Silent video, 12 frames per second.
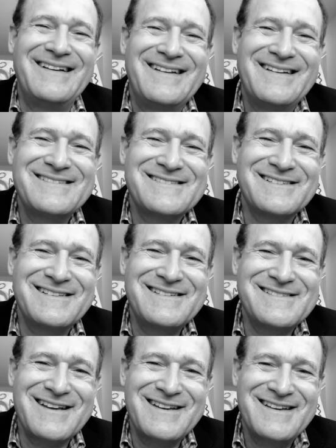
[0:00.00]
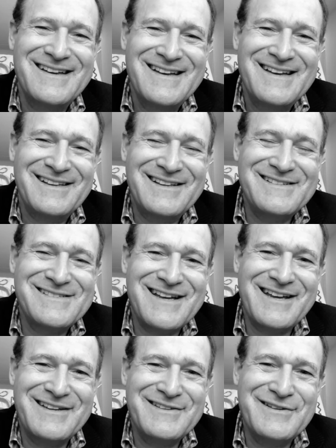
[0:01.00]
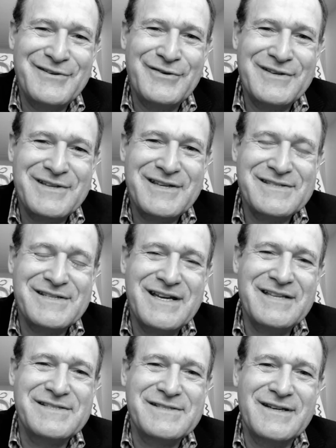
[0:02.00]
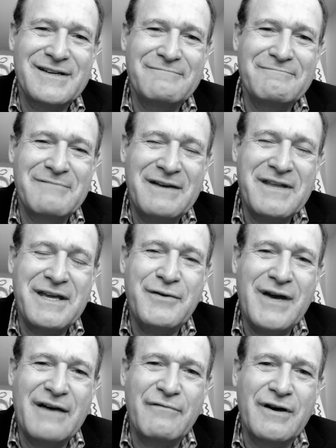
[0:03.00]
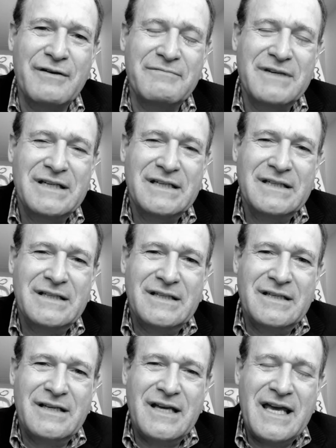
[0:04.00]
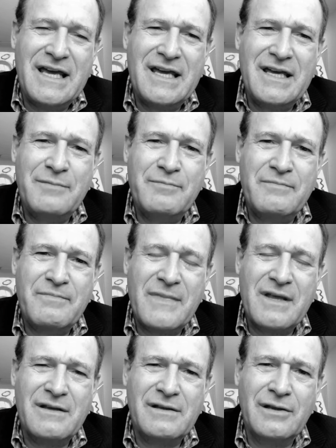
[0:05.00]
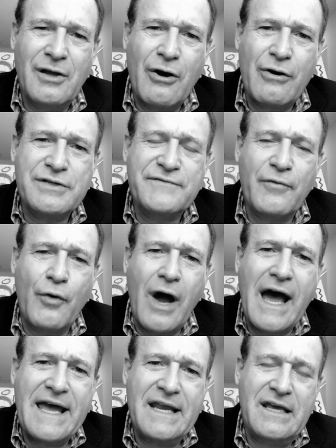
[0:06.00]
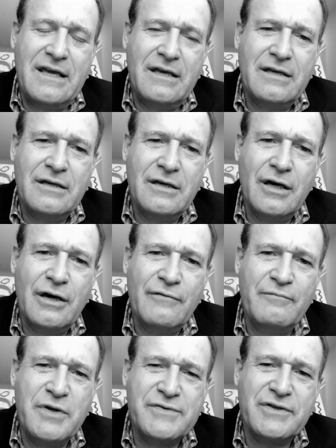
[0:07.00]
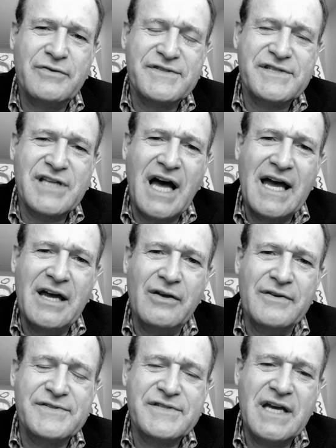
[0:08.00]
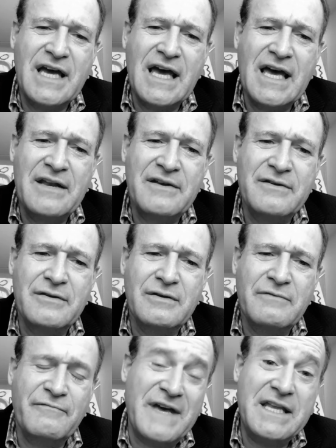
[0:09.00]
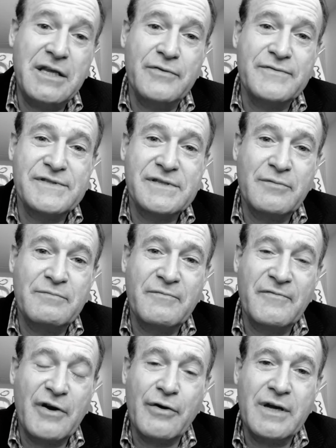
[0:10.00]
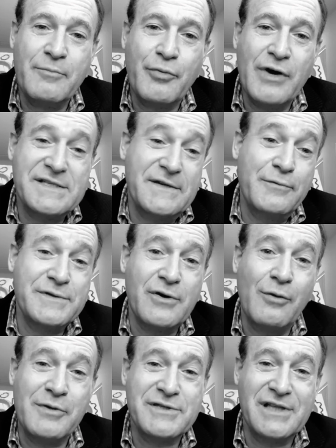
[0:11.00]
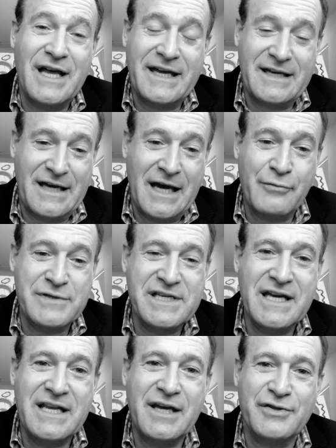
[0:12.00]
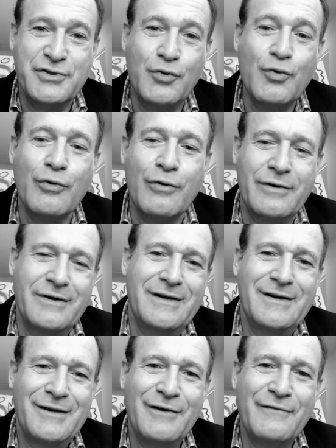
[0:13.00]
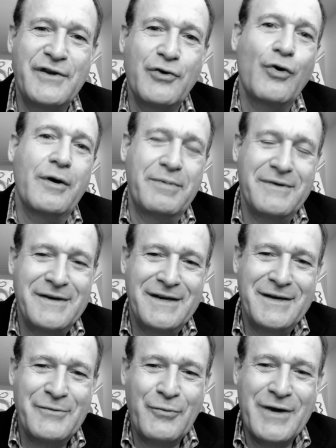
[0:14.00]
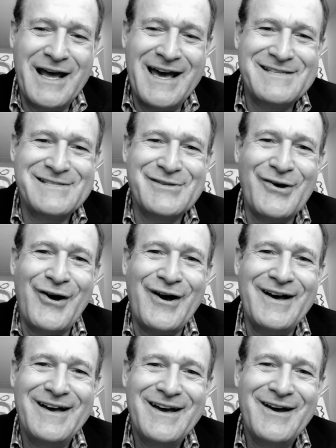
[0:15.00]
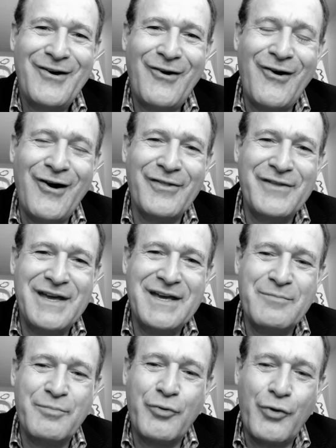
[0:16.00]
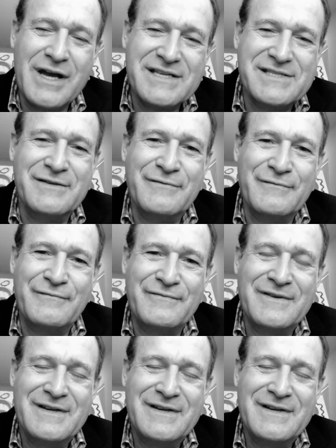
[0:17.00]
It's least I can do. It's I think you have a large variety of musical styles and venues. Some very impressive. It was almost like I was getting a tour of Europe when I saw all the impressive,